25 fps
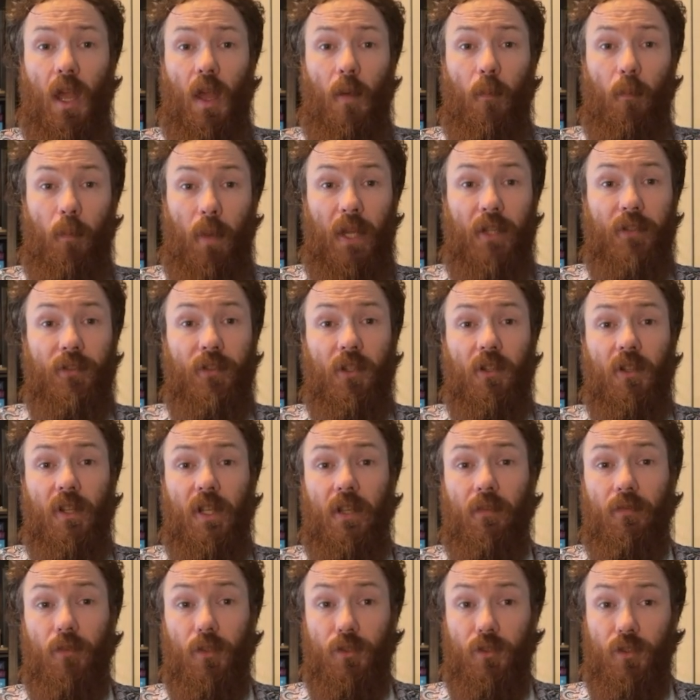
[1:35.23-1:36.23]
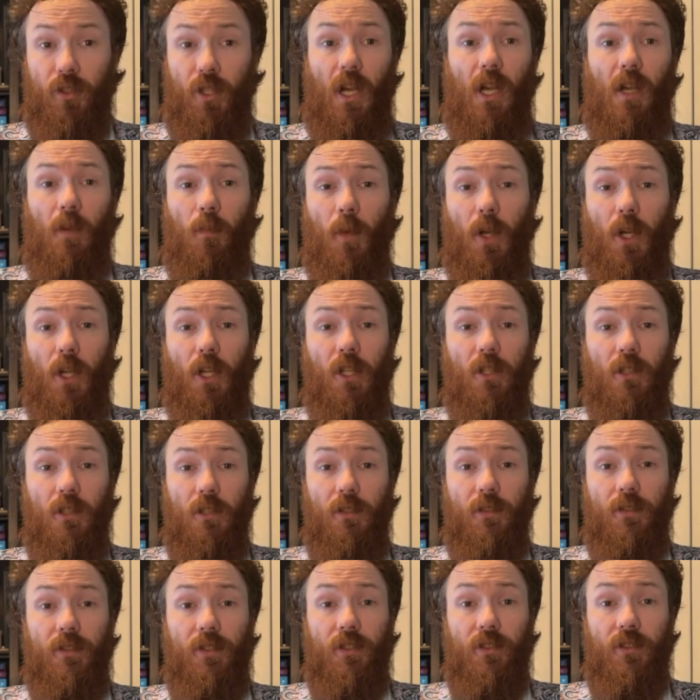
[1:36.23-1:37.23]
Basically, if the stock market
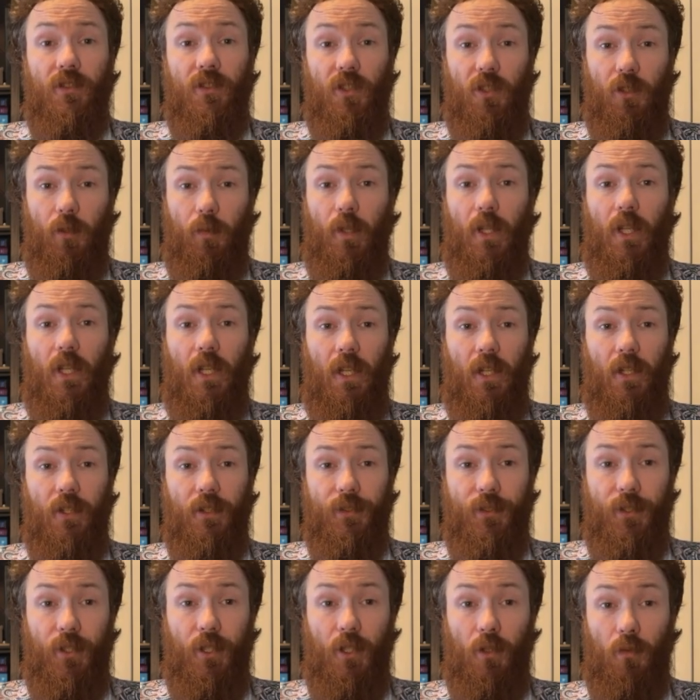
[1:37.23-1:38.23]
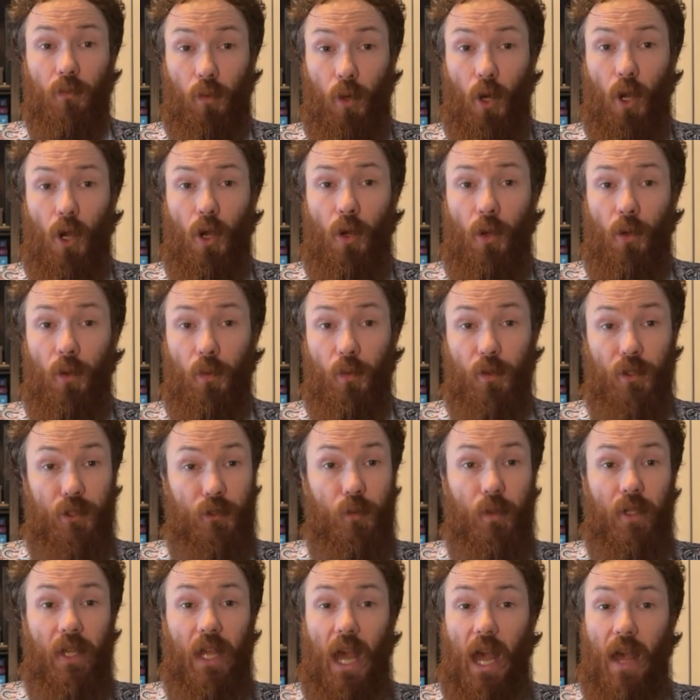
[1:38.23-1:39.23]
loses too many years in a row, which
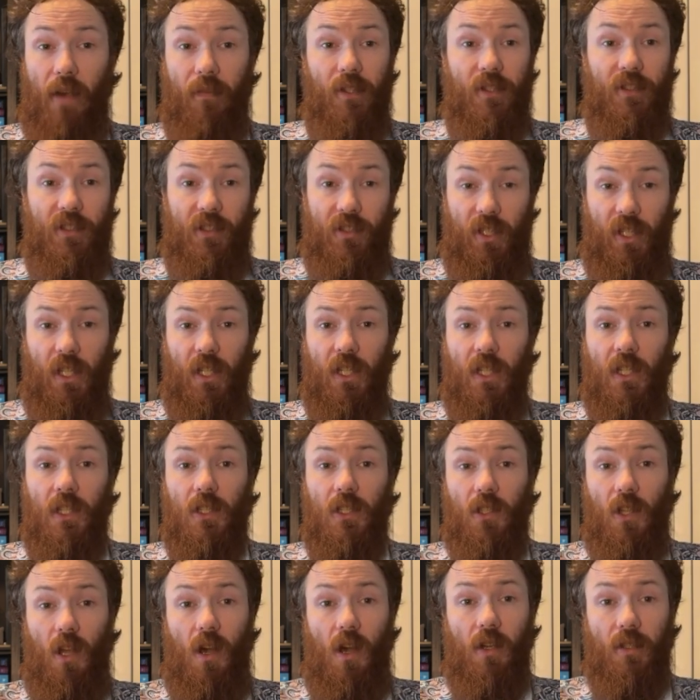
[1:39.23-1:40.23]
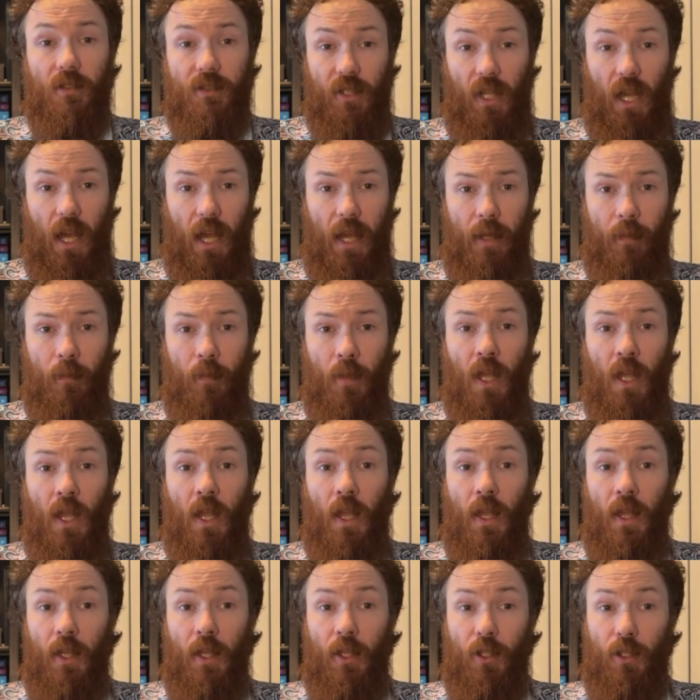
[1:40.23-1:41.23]
we haven't seen in a long time,
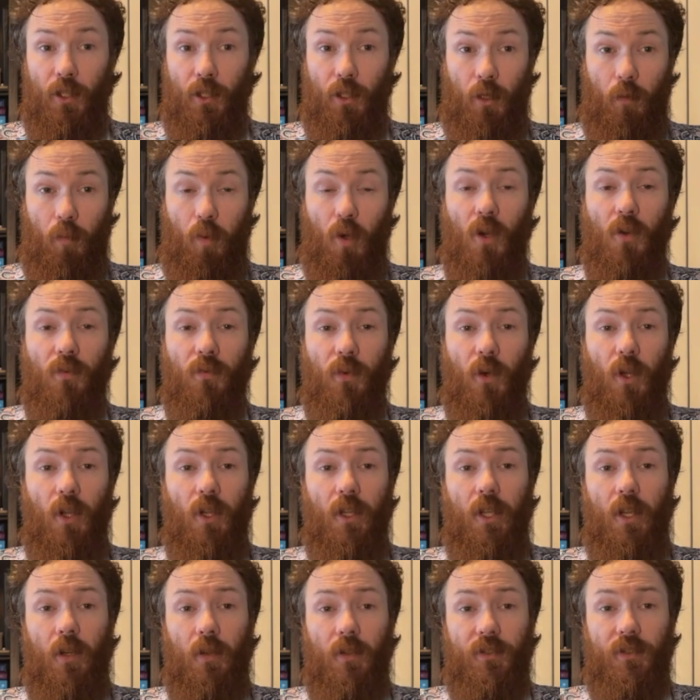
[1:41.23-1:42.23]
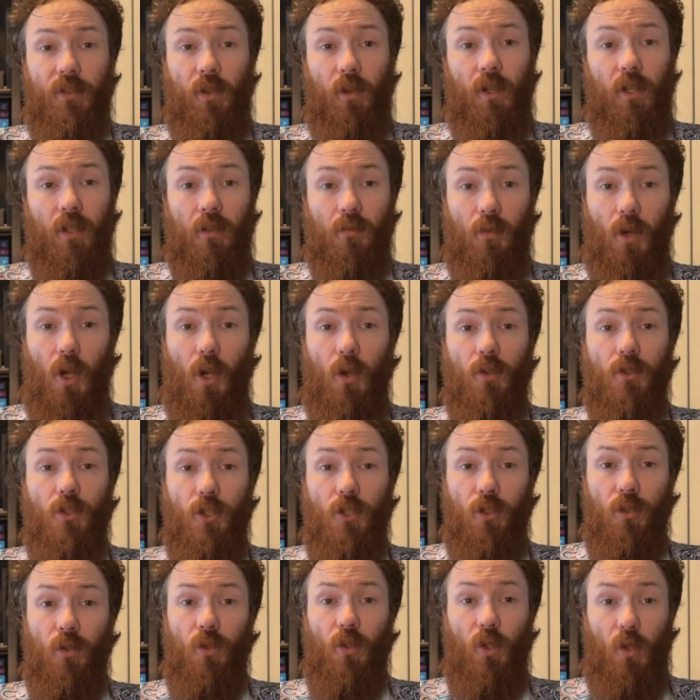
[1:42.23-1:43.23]
your portfolio is going to erode
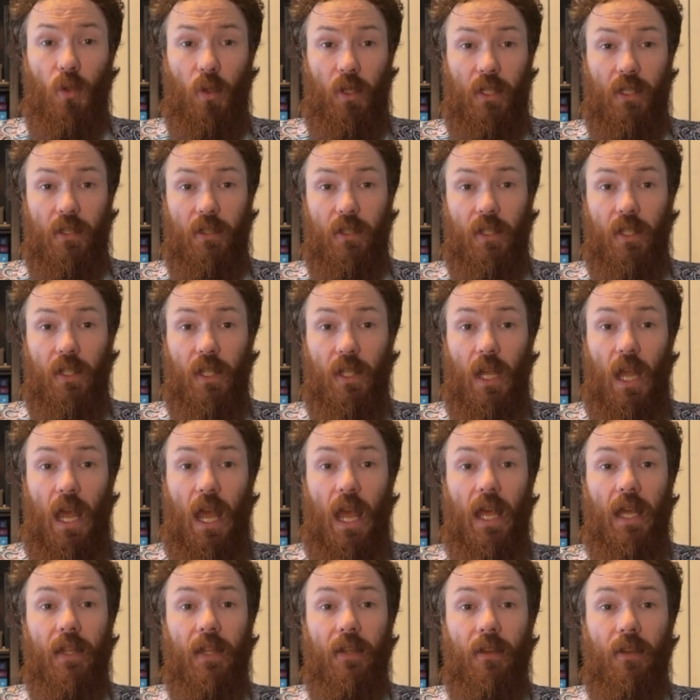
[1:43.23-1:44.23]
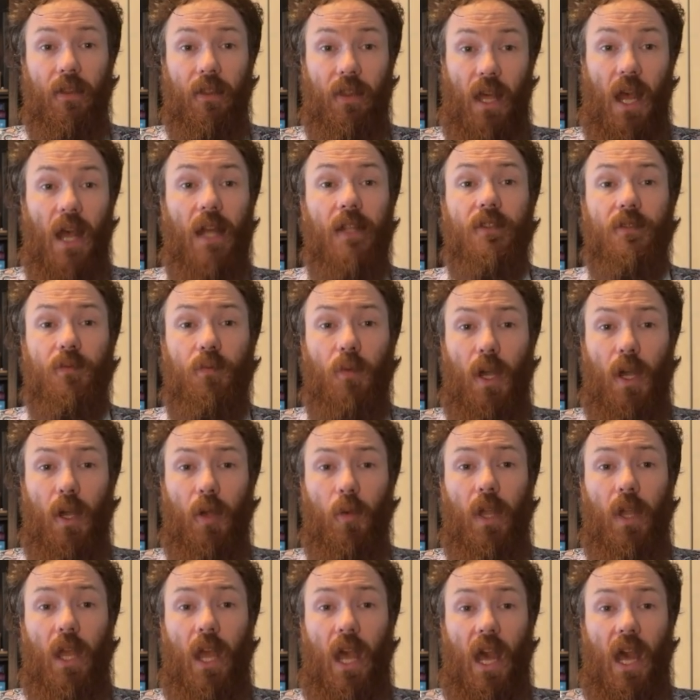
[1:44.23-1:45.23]
too quickly, and that's why
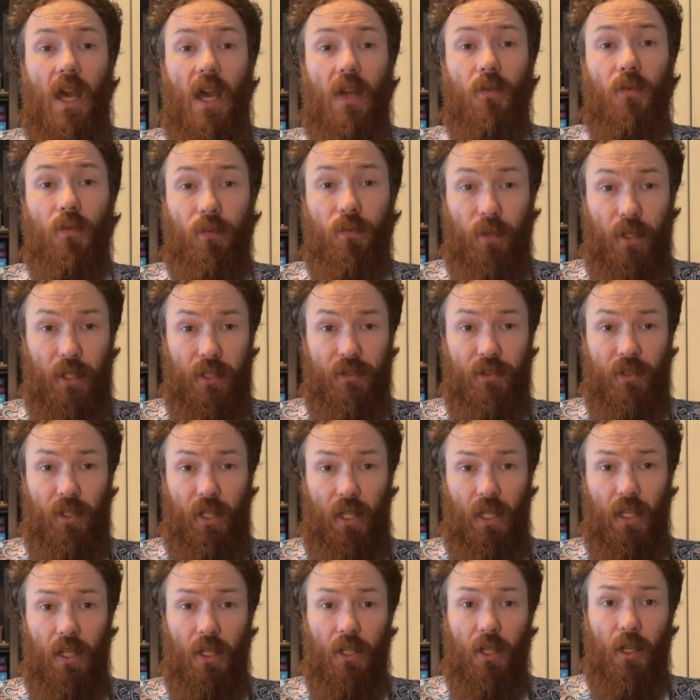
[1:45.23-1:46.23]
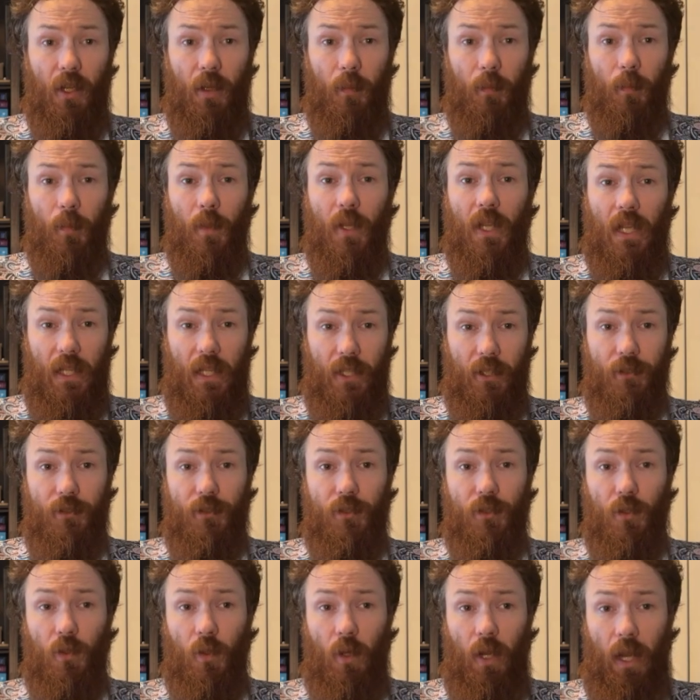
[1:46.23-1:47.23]
we add fixed income
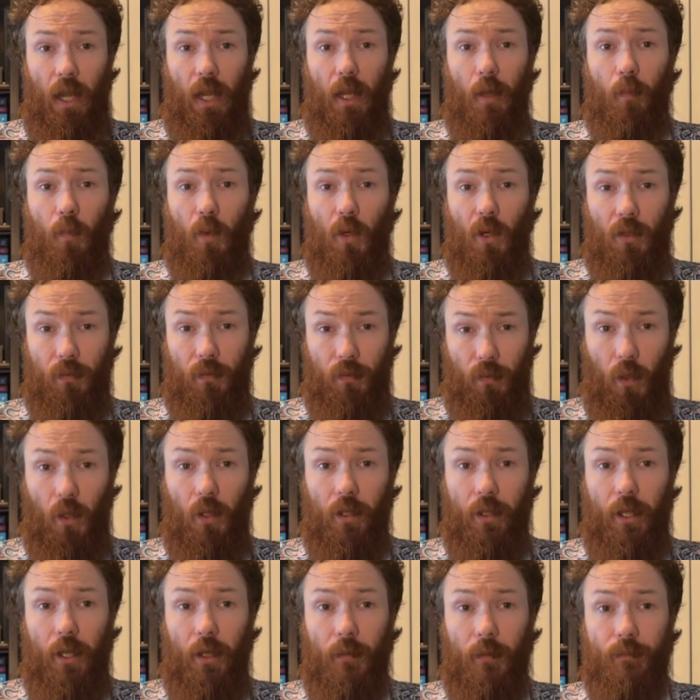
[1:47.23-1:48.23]
into a portfolio.